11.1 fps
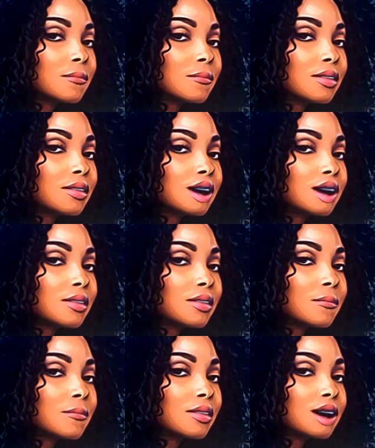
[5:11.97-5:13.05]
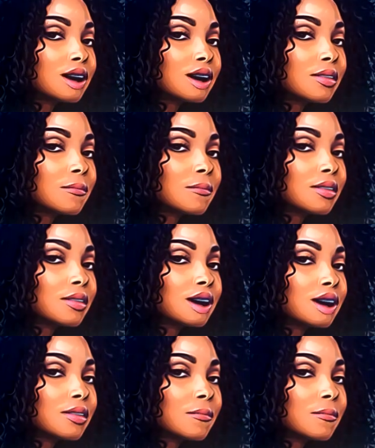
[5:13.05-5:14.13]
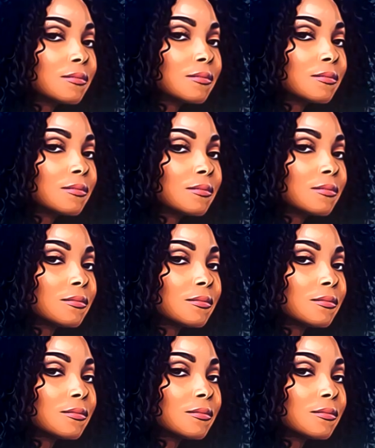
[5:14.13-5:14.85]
that after the honeymoon, she's like, you know,